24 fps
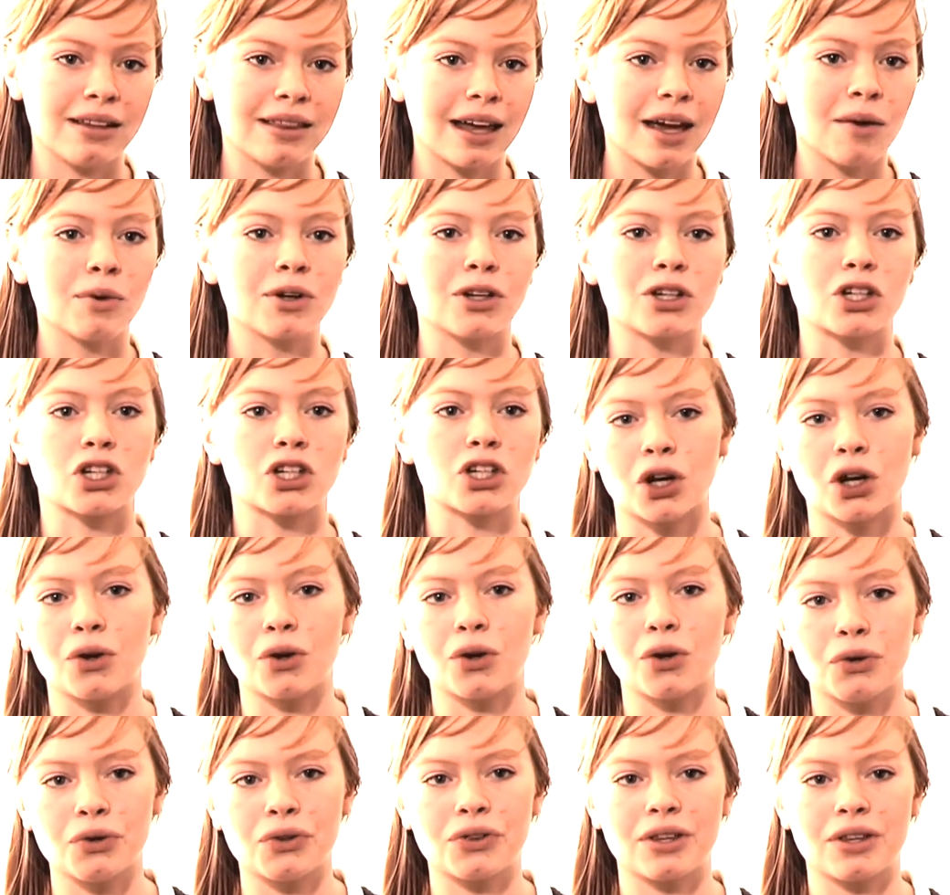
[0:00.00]
They want to show
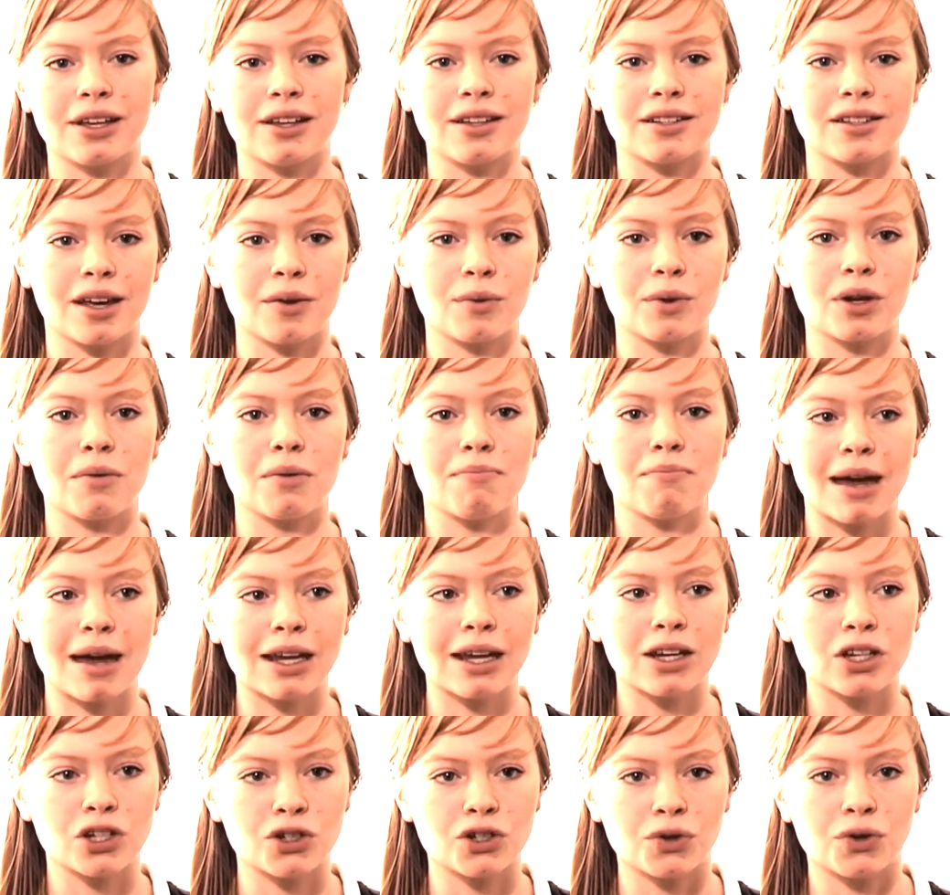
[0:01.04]
you things. They want to
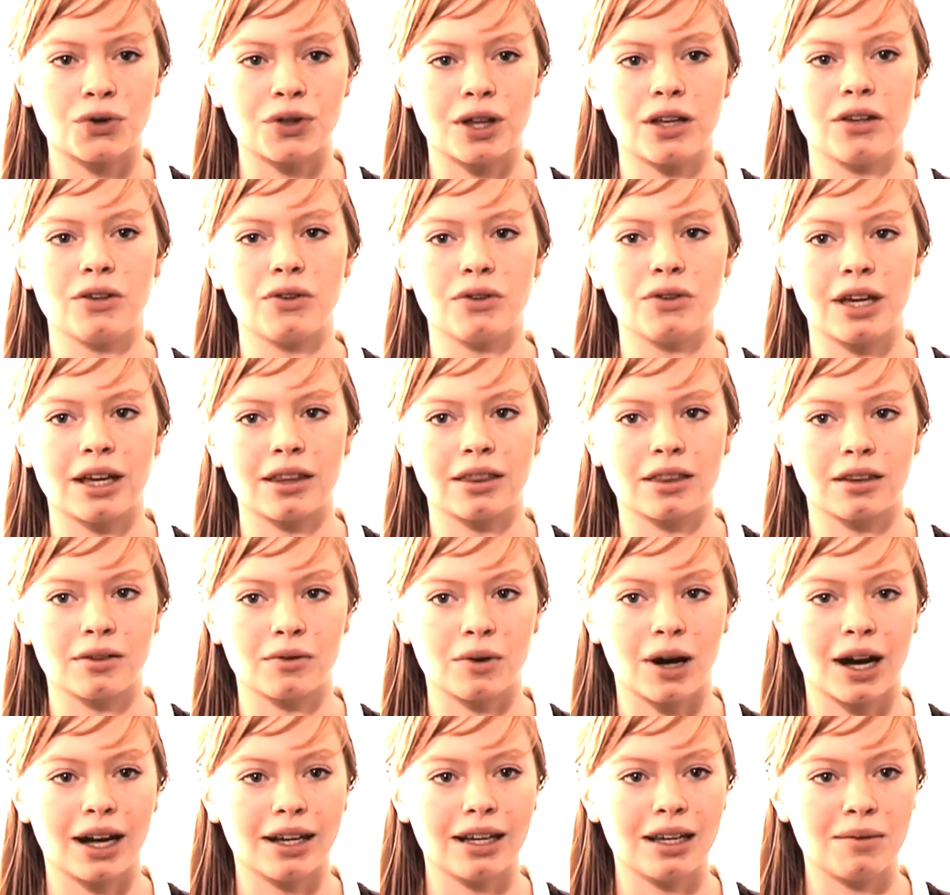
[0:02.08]
make sure that you get the
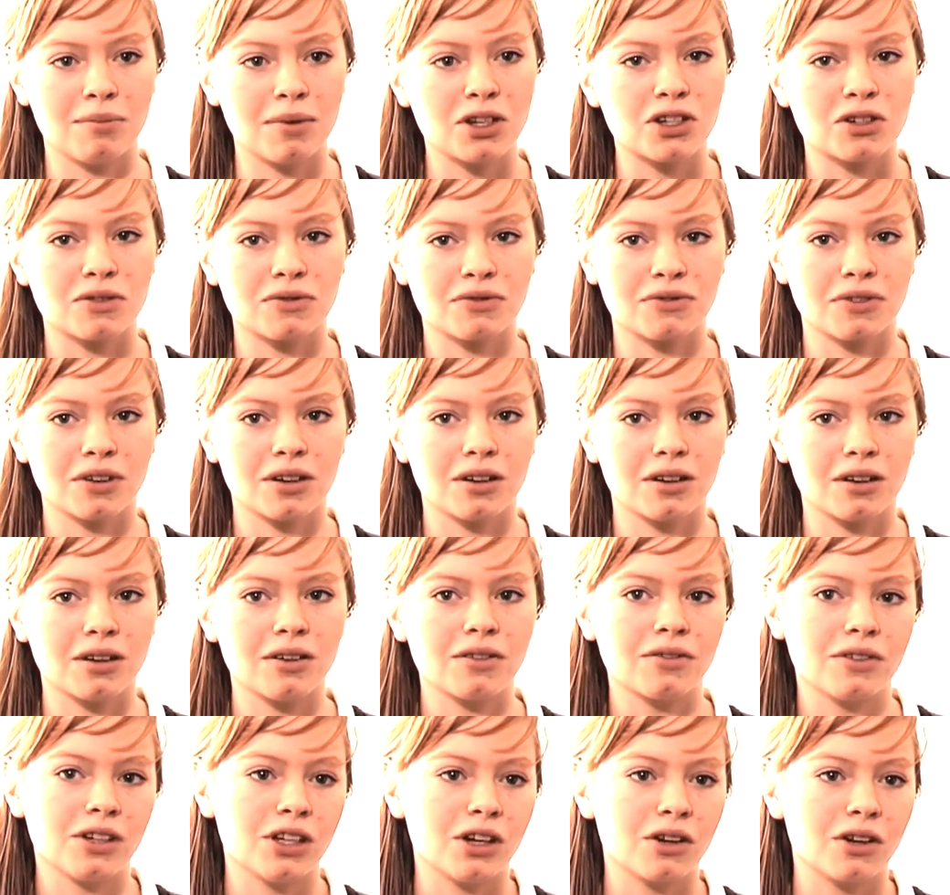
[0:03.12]
right image of,
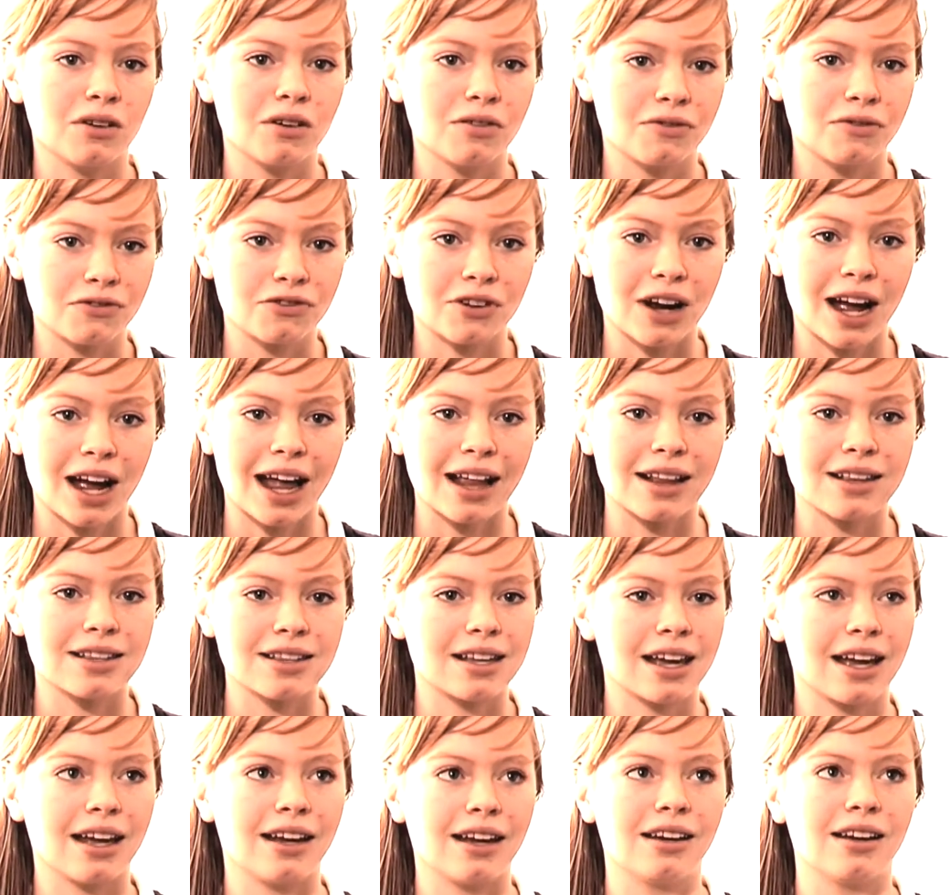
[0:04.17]
you know, of France
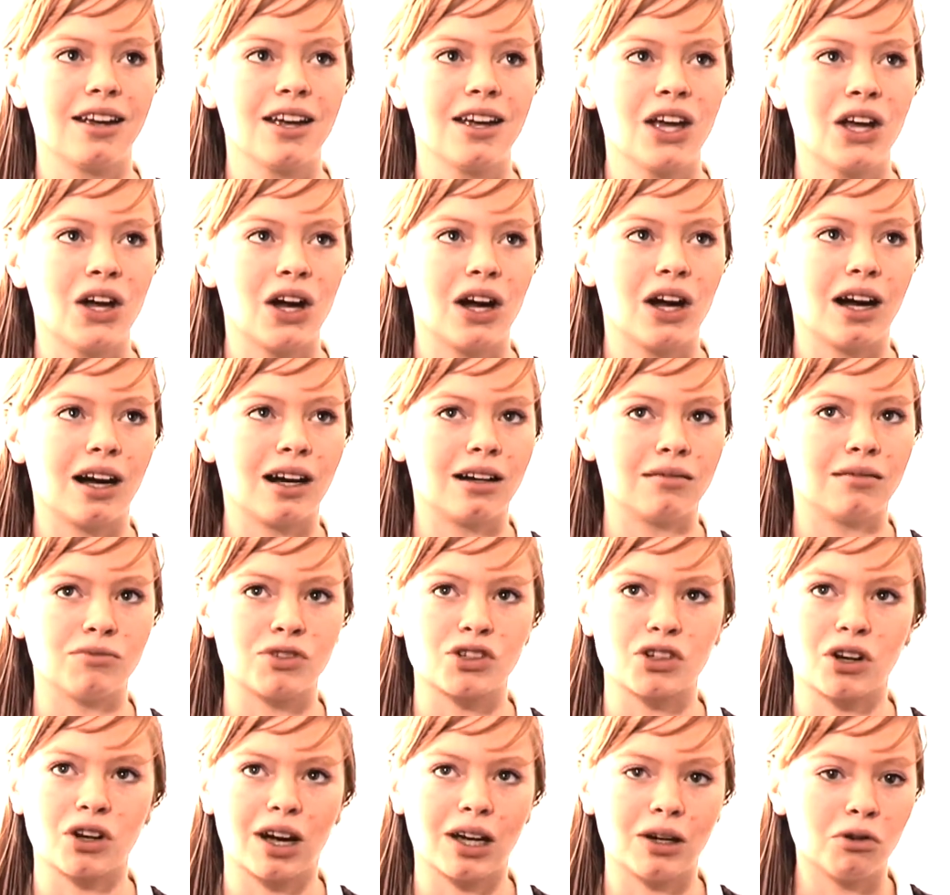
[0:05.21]
and um,
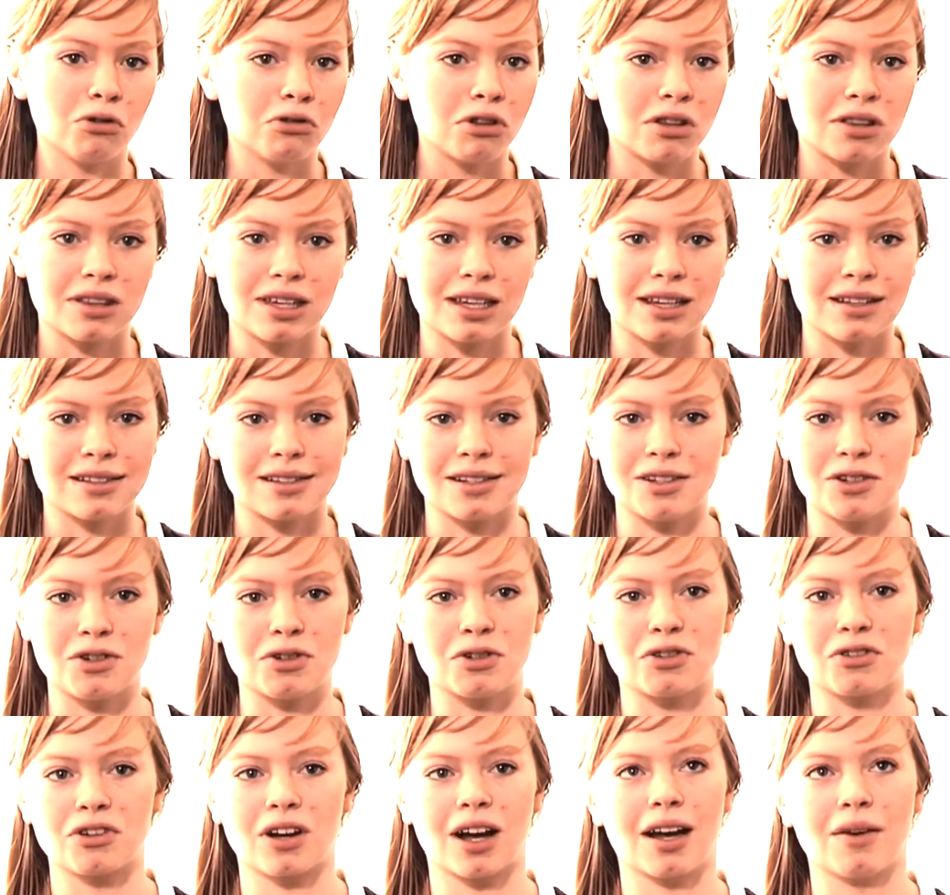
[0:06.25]
try all the things that you
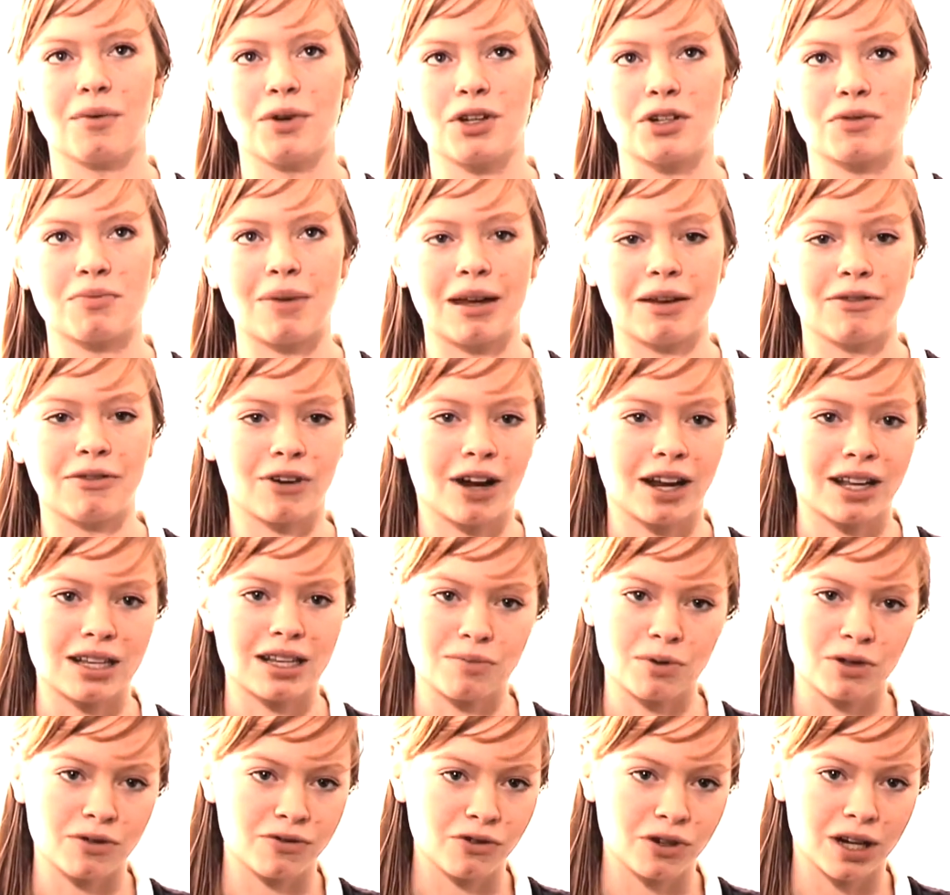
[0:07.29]
could try, which make France a
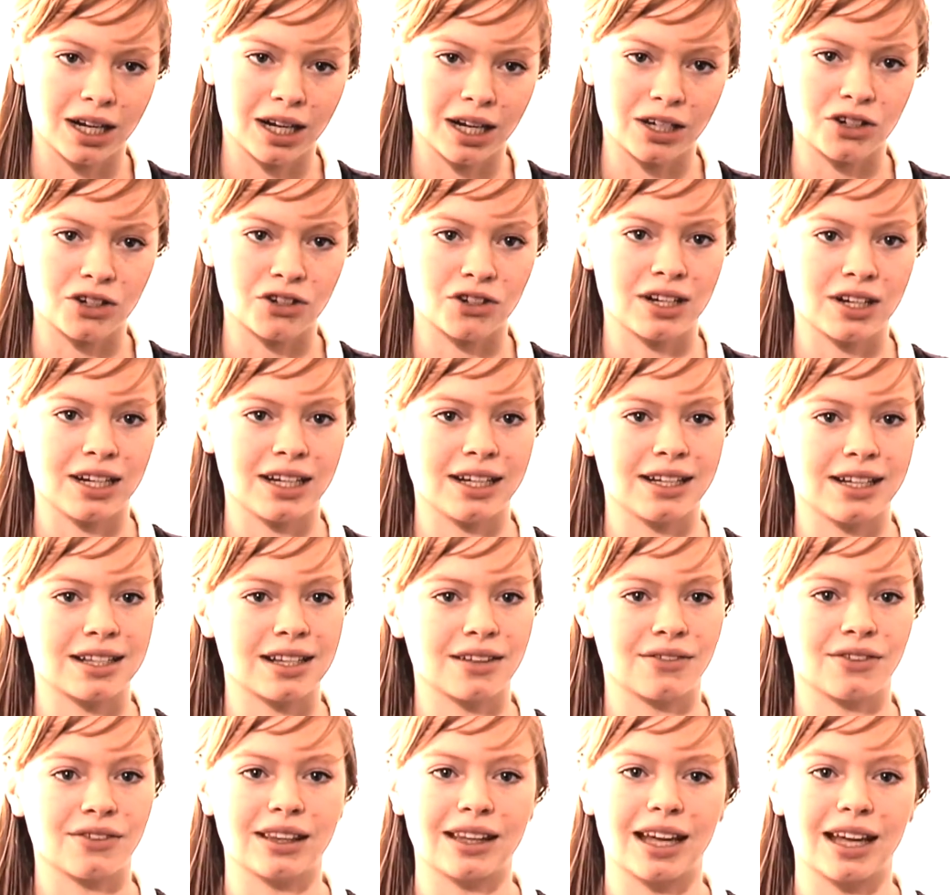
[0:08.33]
beautiful country and
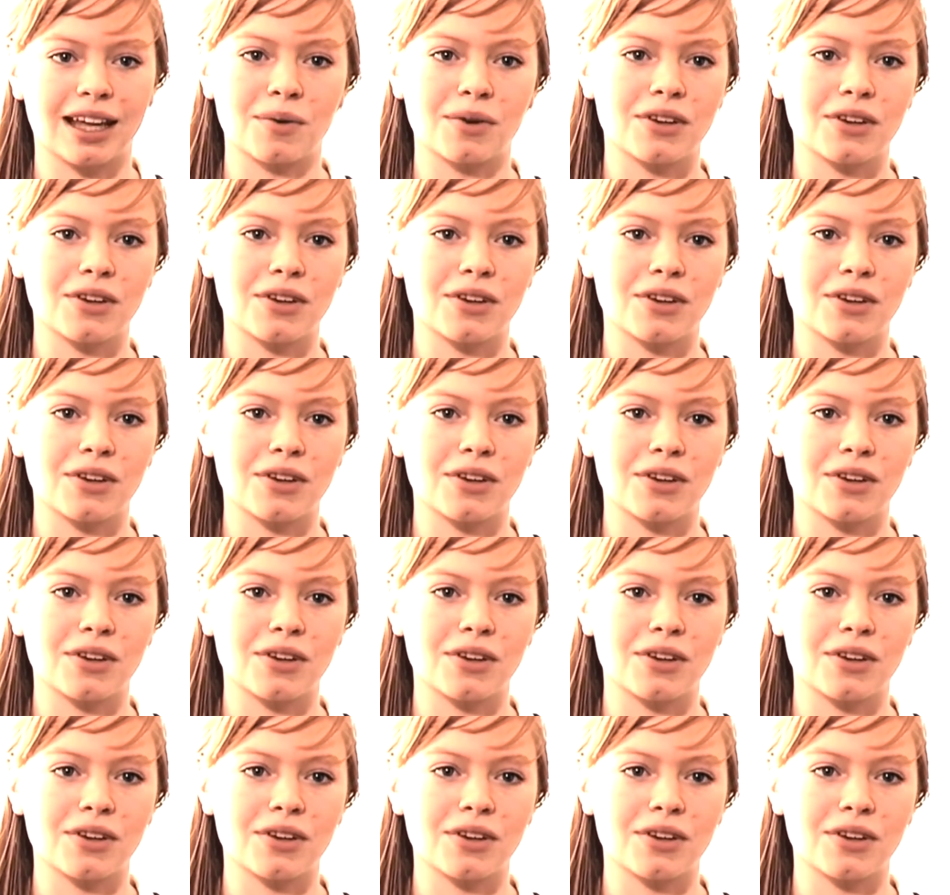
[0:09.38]
stuff like that.